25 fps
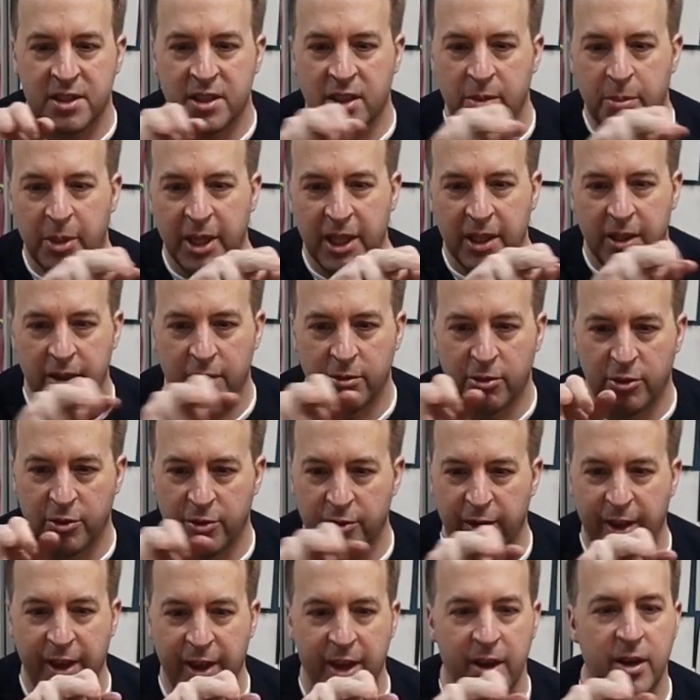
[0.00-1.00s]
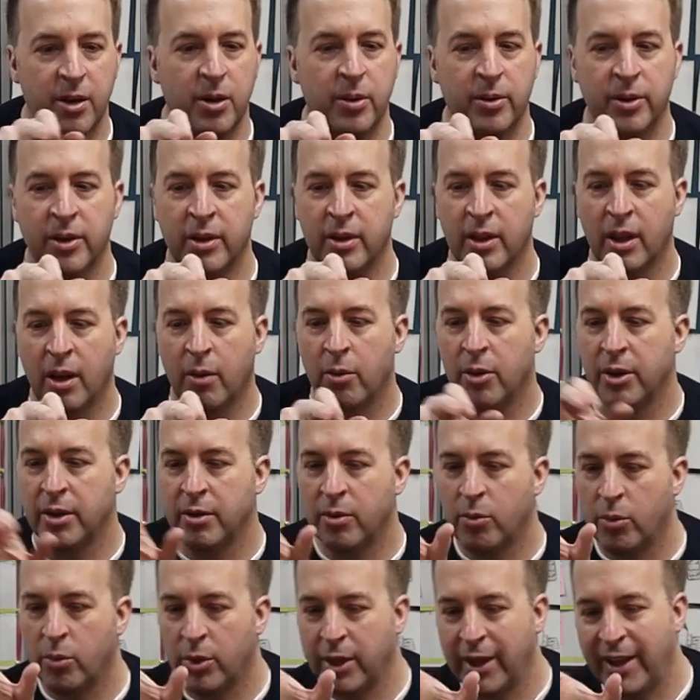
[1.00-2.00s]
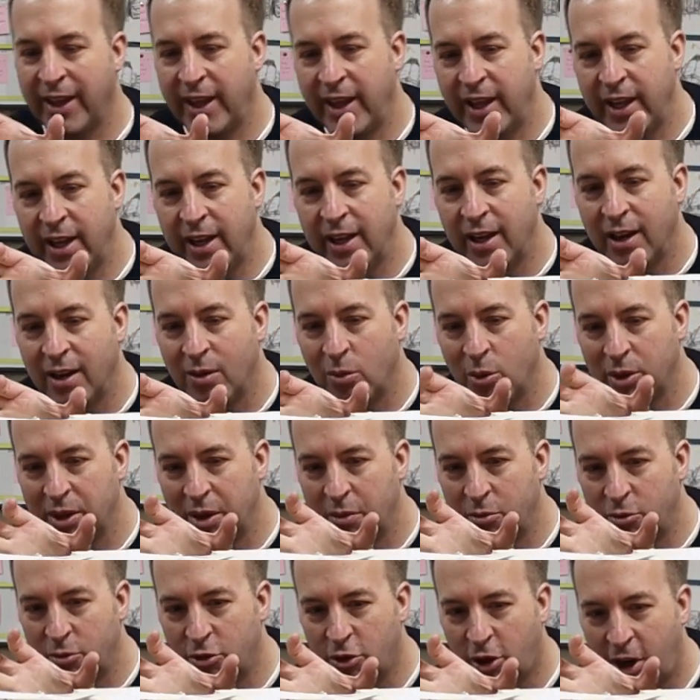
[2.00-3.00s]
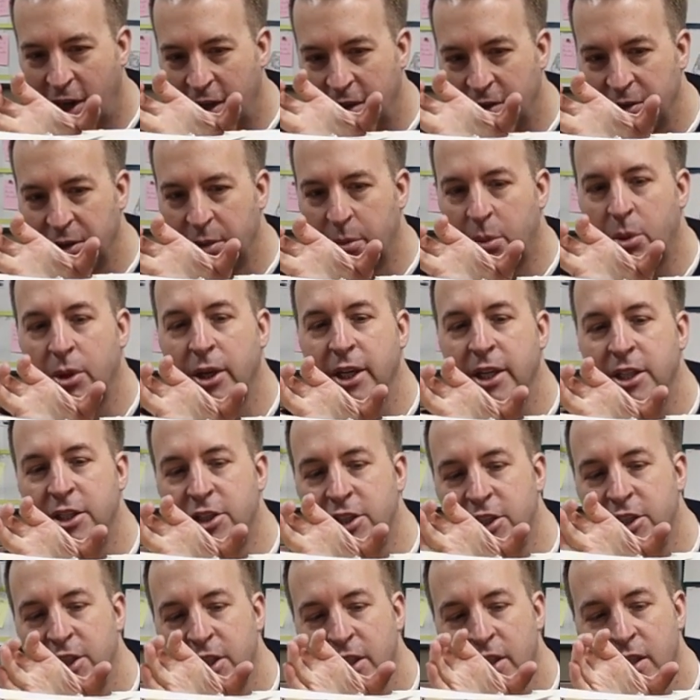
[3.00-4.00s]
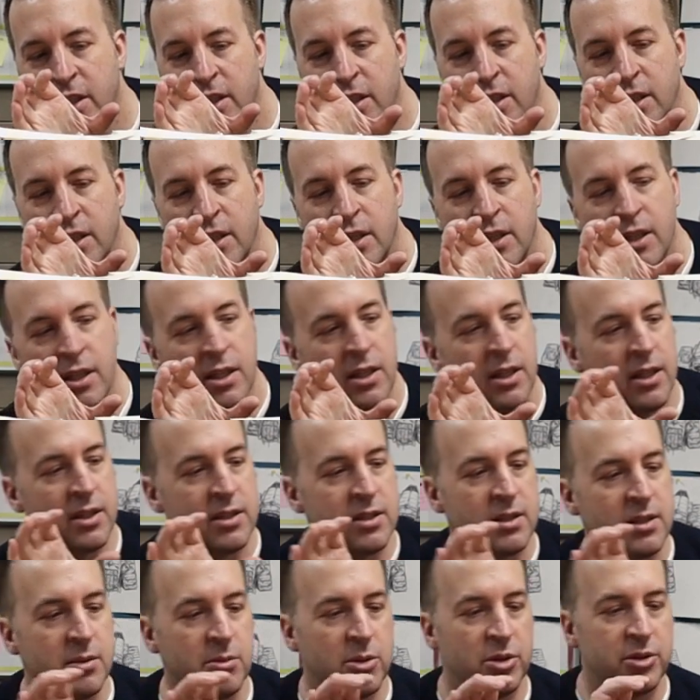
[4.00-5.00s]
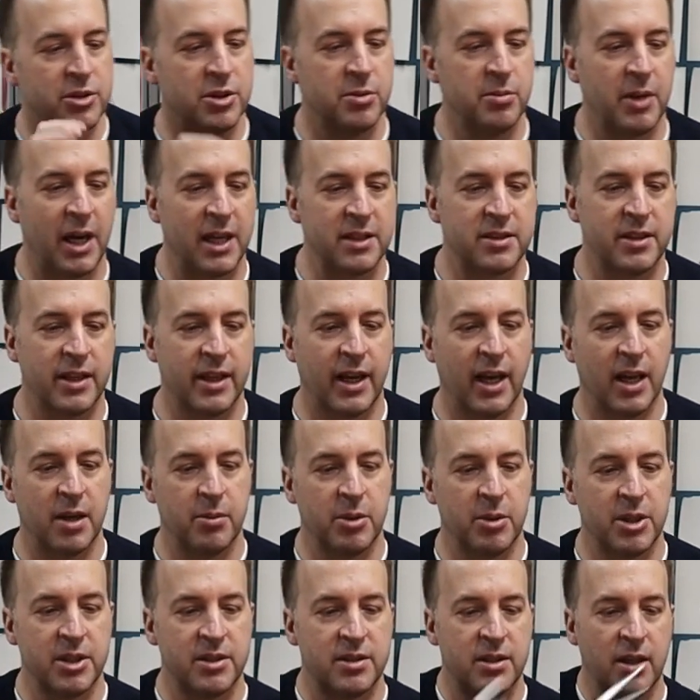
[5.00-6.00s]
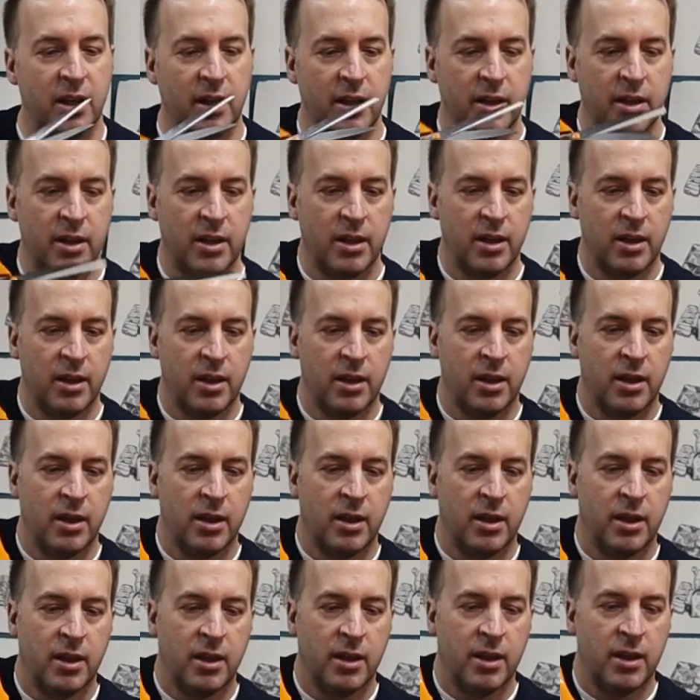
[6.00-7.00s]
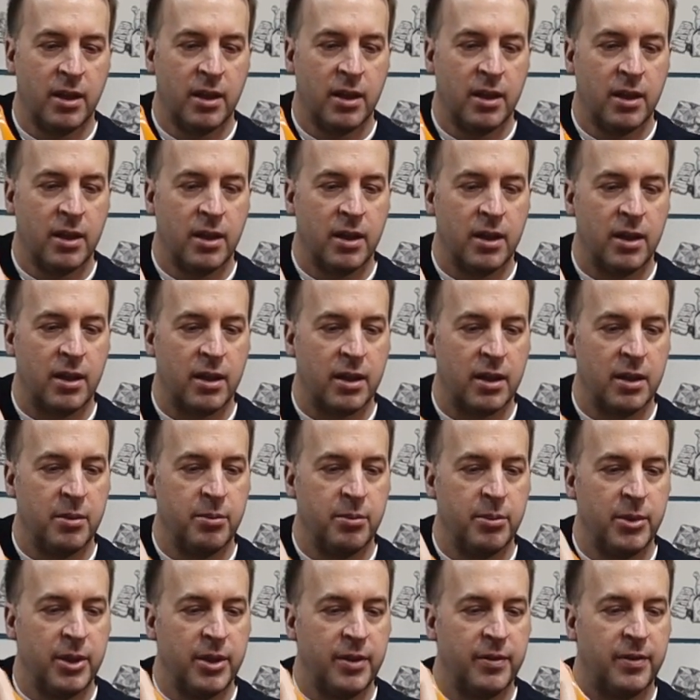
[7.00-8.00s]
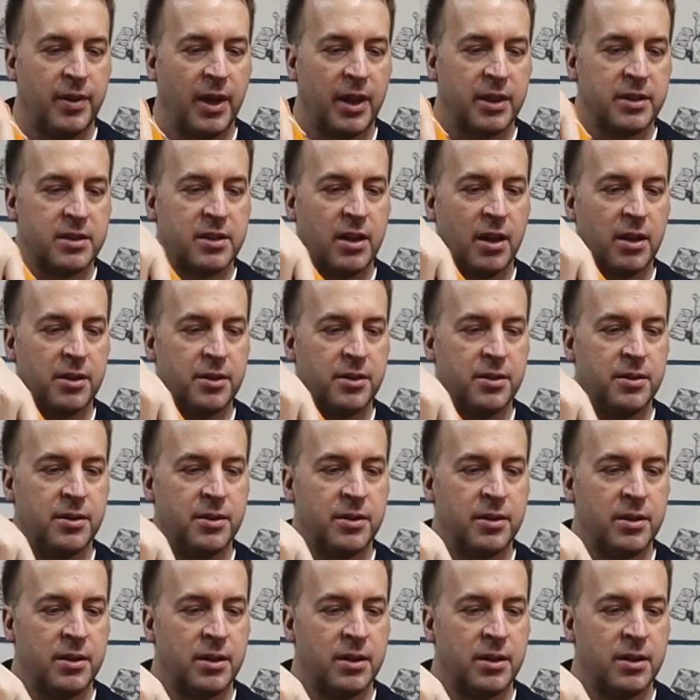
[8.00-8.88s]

to be the reveal. I want it here. I want them right on the bridge. That's the more dramatic element. So I'm going to move that tunnel.